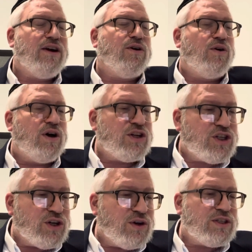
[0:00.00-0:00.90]
all
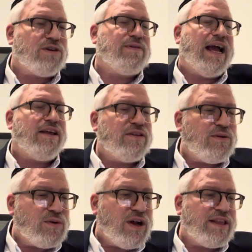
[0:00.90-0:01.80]
Jews around the
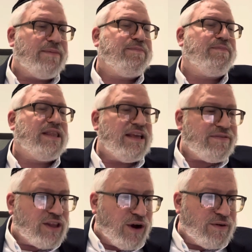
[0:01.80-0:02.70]
world are
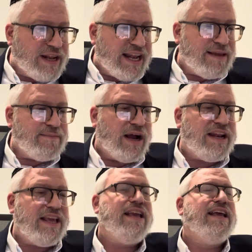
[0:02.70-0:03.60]
donating
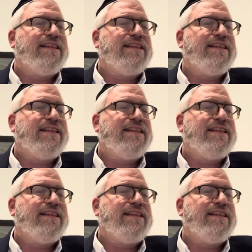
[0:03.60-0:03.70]
money